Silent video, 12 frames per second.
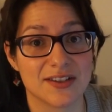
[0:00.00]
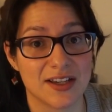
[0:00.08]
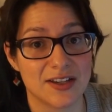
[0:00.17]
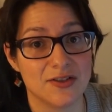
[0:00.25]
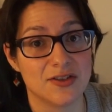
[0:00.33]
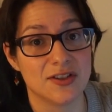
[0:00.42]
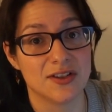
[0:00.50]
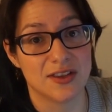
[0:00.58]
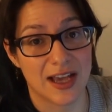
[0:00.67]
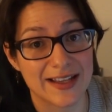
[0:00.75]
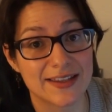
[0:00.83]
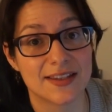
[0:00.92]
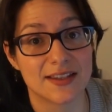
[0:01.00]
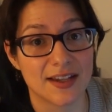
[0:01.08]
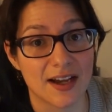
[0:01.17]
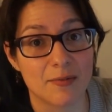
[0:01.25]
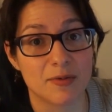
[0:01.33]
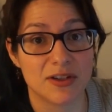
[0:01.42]
that you should that's the
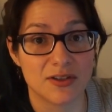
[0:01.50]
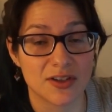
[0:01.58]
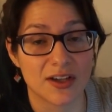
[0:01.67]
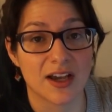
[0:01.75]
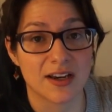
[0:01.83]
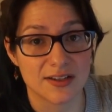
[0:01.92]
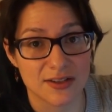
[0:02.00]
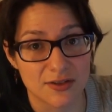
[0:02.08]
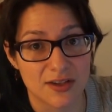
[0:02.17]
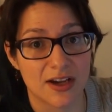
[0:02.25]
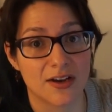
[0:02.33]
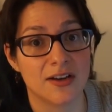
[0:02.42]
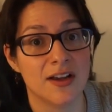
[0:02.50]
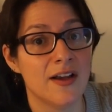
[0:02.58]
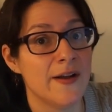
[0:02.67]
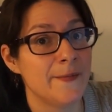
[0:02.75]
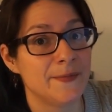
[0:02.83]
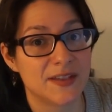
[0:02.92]
time when you should kind of slow down
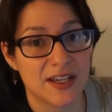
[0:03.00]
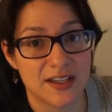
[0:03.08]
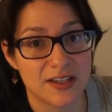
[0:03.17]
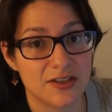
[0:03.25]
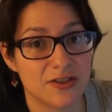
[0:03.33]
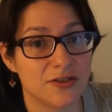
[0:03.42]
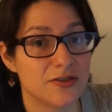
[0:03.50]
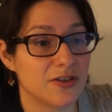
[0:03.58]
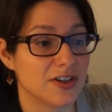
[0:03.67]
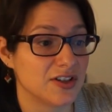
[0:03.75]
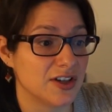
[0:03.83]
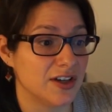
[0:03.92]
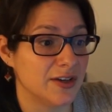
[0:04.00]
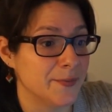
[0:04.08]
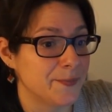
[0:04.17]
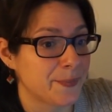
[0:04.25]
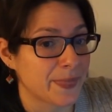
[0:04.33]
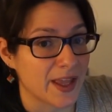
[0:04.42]
take in your nutrition
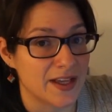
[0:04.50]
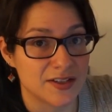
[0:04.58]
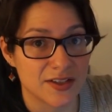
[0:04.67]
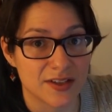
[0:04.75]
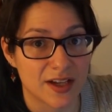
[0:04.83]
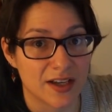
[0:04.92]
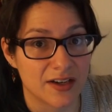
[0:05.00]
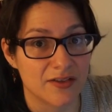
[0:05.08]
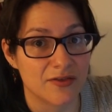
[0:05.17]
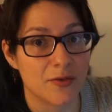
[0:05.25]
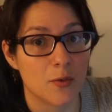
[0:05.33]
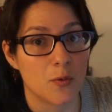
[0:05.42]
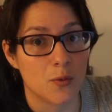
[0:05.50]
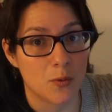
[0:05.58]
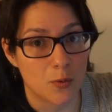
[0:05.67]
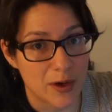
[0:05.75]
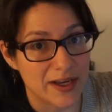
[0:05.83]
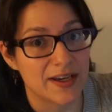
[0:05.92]
and just kind of
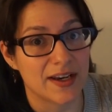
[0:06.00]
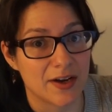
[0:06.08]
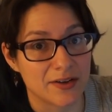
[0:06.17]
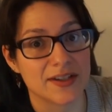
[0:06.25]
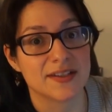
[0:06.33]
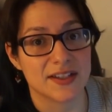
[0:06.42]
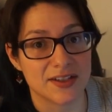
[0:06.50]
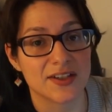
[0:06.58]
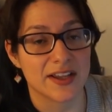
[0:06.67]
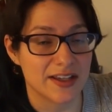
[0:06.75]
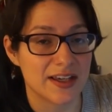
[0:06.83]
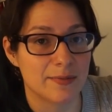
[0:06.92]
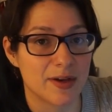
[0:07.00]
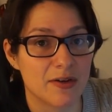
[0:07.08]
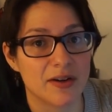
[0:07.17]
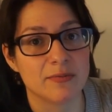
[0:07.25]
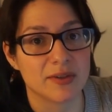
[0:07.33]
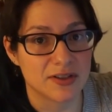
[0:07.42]
wait it out in a sense like keep
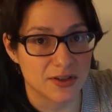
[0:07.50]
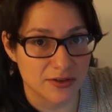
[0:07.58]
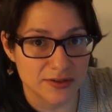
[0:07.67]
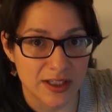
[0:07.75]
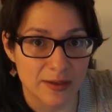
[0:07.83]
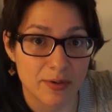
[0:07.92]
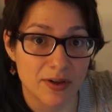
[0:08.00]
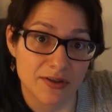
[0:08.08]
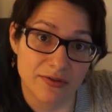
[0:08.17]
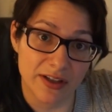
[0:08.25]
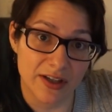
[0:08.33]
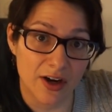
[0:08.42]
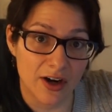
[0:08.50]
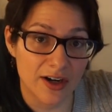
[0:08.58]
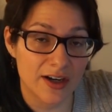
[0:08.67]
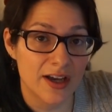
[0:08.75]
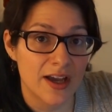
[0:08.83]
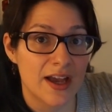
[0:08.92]
going but don't like push really
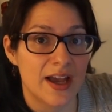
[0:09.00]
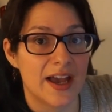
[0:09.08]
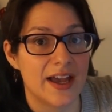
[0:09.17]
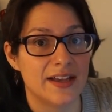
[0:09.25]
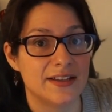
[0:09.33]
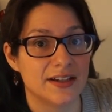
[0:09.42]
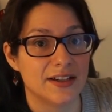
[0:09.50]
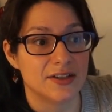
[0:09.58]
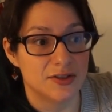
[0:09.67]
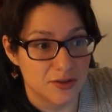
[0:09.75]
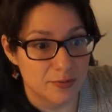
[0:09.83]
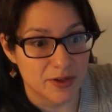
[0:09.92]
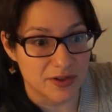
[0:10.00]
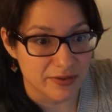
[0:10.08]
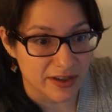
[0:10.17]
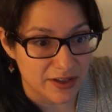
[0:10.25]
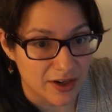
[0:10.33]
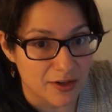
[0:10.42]
hard and uh, do push
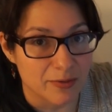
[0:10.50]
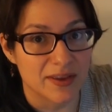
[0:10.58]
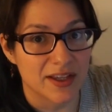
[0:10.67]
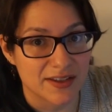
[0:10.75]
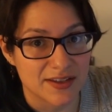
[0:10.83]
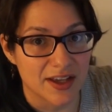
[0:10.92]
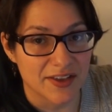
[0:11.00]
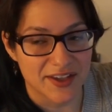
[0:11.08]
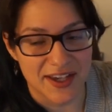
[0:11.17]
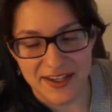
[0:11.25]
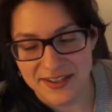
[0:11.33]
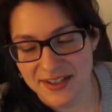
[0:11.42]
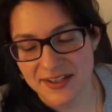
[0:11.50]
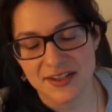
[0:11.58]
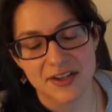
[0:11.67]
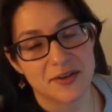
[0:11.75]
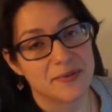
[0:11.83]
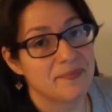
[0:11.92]
really hard when that's not the case
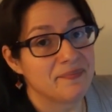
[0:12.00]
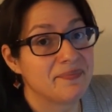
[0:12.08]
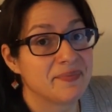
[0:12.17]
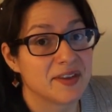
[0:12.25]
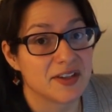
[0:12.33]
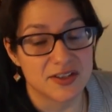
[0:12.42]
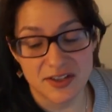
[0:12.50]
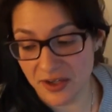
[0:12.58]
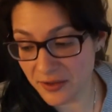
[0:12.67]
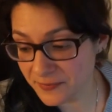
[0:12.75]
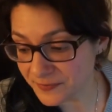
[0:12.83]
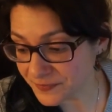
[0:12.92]
so good to know